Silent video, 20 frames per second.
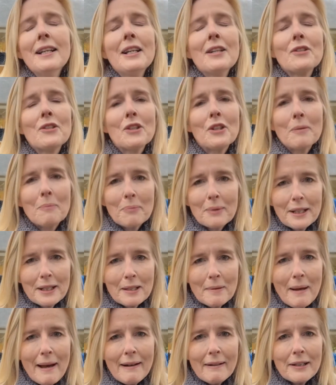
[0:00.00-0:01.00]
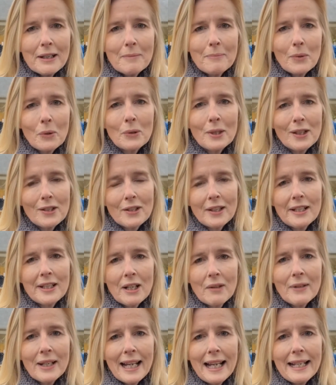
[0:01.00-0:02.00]
so you can bring them out in the morning so they
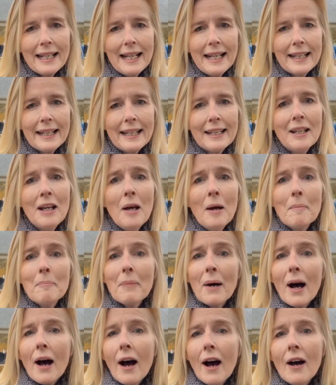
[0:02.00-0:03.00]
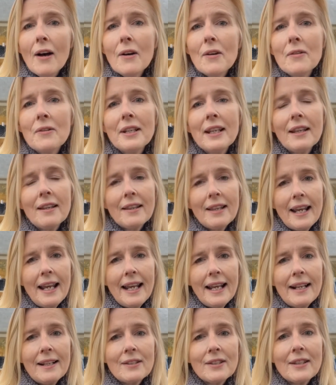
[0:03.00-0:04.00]
don't get leggy, but only
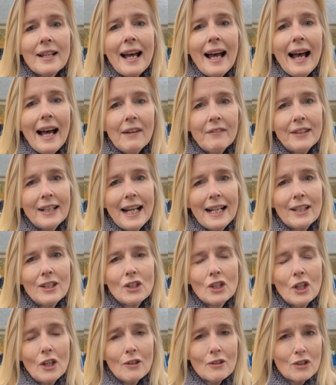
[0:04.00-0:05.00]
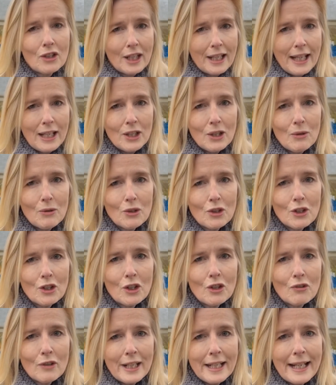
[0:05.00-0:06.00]
things that haven't had a chance to get used to the
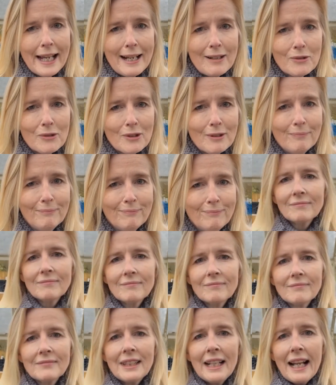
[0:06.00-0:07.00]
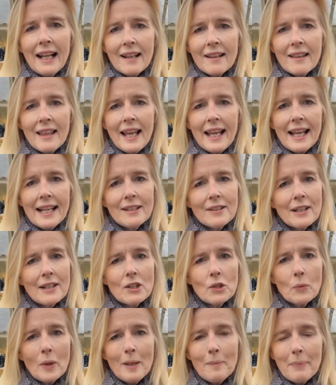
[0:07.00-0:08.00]
greenhouse. Then
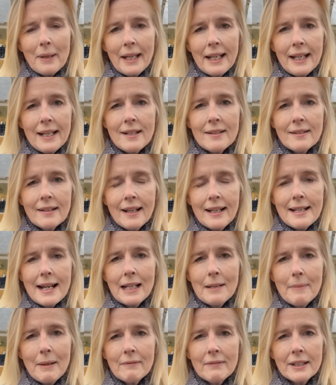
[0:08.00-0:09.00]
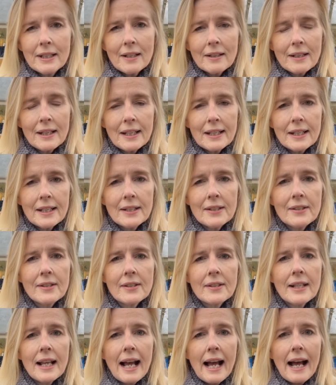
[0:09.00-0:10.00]
sweet peas, anemone
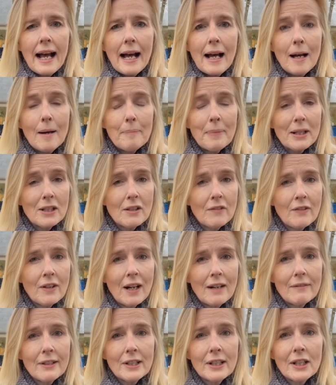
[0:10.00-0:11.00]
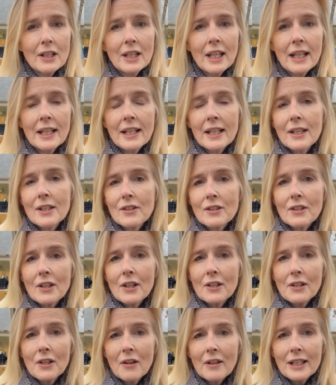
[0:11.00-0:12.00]
ranunculus, butterfly ranunculus,
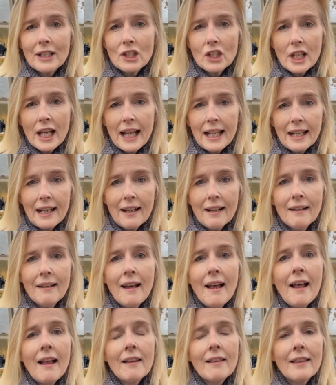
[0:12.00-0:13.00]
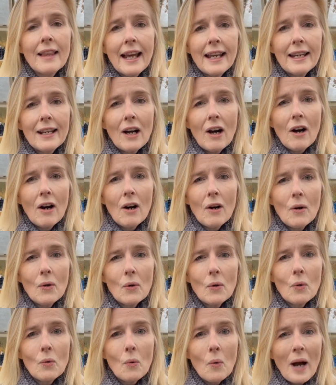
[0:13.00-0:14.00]
nigella, they are
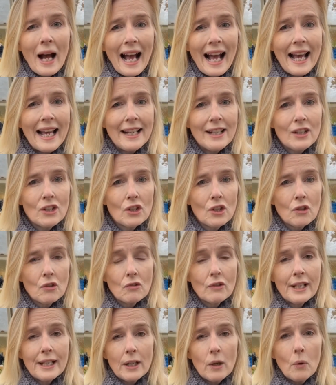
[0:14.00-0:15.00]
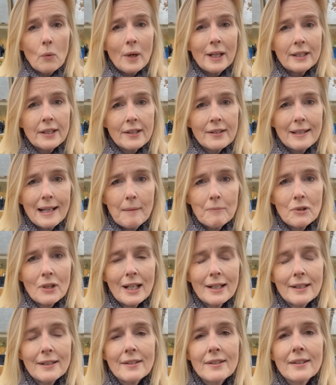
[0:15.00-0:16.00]
all H3, or and your
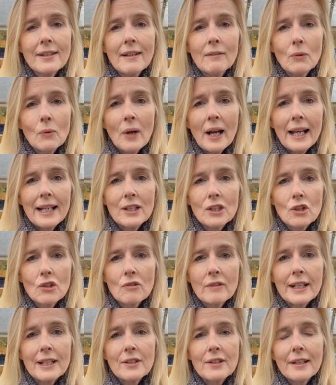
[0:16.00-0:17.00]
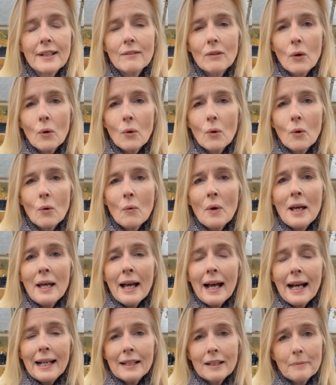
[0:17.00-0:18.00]
snapdragons, they're all H3, so they're all
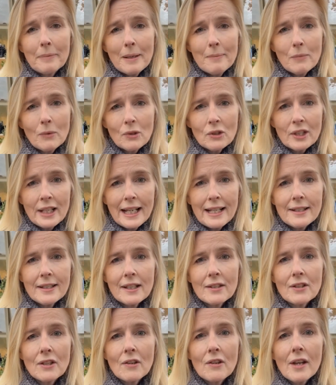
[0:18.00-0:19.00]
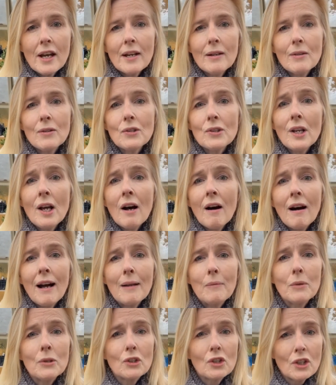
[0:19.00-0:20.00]
a little bit more tender. So those I
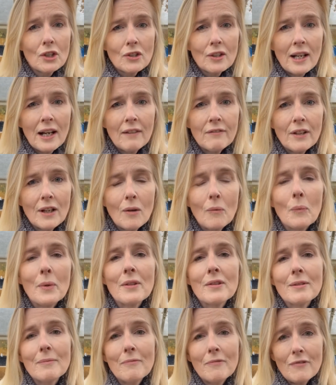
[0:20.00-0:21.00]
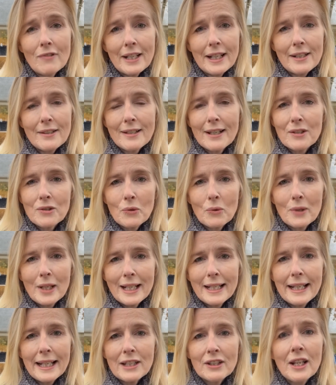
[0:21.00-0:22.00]
would just cover with some fleece, that's all they
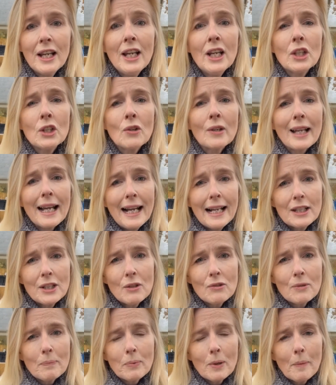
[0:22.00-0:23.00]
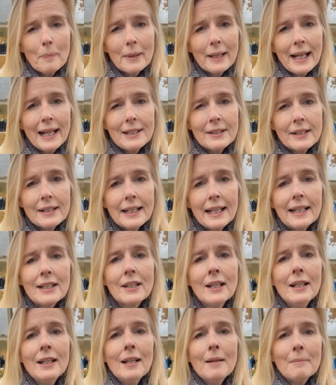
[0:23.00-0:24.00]
need. You can use a propagator lid,
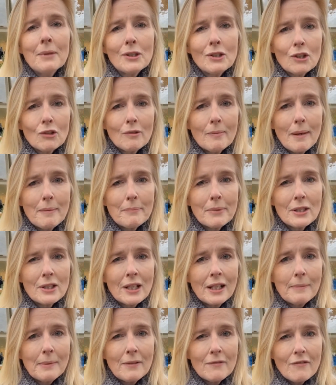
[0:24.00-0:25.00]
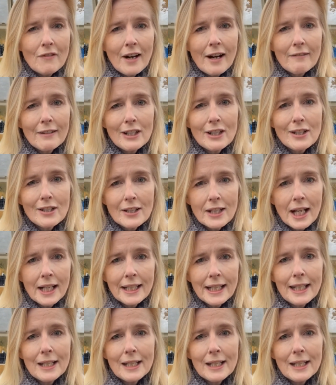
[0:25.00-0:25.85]
but just remember it's going to be very sunny